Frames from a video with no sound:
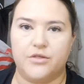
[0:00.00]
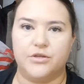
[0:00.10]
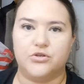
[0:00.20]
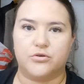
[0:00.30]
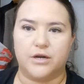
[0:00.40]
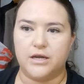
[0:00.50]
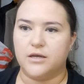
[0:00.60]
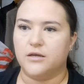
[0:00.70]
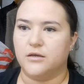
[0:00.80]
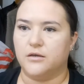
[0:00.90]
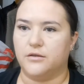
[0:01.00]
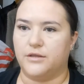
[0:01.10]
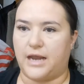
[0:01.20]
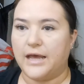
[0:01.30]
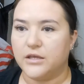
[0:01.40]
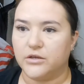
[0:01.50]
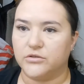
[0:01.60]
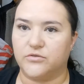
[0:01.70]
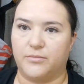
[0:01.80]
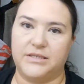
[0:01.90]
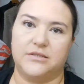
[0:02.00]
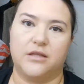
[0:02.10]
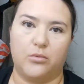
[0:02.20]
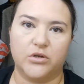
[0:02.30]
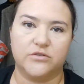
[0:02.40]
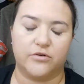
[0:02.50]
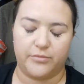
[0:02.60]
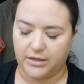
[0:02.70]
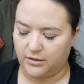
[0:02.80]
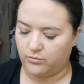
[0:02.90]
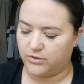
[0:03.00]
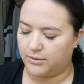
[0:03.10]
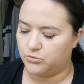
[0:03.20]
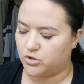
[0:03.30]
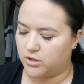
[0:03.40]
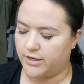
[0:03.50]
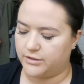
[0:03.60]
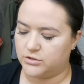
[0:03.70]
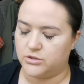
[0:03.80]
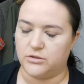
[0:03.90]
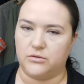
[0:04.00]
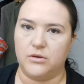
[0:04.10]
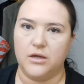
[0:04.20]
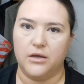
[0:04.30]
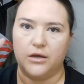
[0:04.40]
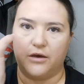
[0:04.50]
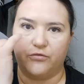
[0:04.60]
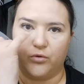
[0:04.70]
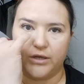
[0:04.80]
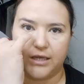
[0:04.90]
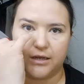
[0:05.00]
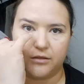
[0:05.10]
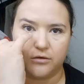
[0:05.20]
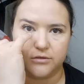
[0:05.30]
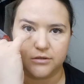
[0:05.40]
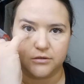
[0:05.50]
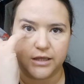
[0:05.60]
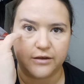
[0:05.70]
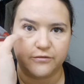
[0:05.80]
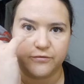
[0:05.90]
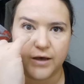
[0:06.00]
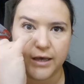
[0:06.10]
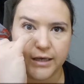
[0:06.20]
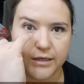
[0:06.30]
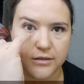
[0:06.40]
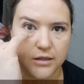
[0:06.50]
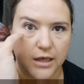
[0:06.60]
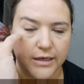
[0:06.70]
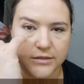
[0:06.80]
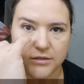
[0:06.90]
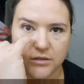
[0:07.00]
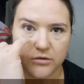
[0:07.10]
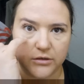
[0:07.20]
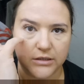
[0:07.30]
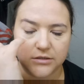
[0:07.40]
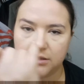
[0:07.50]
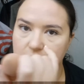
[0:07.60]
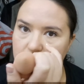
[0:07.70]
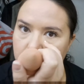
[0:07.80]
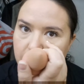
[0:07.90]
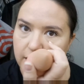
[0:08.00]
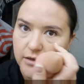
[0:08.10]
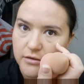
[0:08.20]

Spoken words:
The trick that I use that works for me when I'm trying to avoid getting those little like fine lines and creases in my